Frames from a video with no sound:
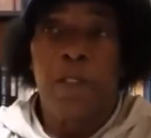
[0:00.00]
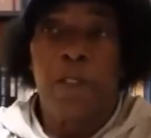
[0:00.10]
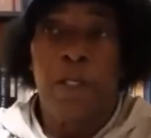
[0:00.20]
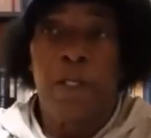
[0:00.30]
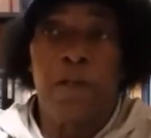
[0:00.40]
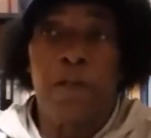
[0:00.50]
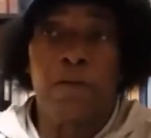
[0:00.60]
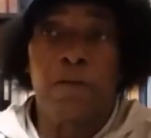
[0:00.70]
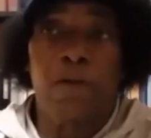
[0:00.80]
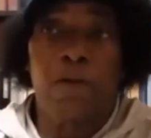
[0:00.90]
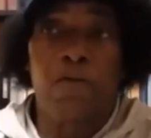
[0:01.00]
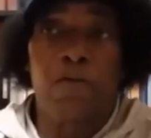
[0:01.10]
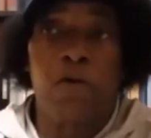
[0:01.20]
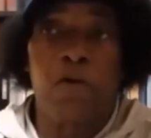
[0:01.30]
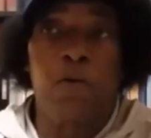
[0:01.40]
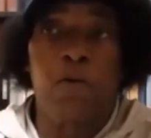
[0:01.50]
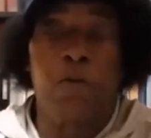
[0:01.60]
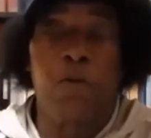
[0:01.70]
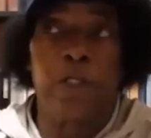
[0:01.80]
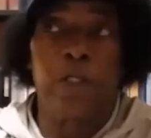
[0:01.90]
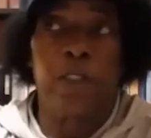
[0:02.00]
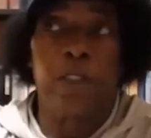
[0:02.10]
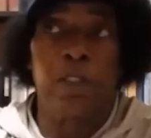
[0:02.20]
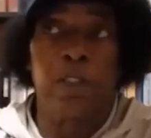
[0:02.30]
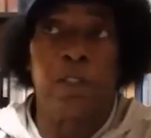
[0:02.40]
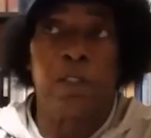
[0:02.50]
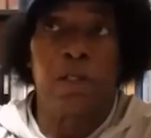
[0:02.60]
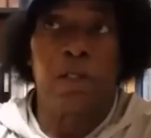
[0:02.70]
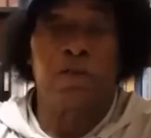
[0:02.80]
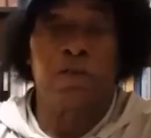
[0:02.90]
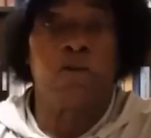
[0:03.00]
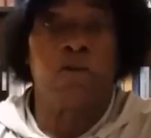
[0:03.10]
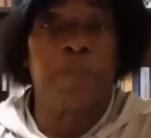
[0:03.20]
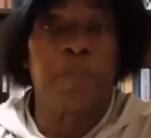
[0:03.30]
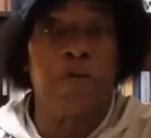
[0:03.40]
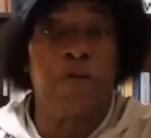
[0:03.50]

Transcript: And also with the determination.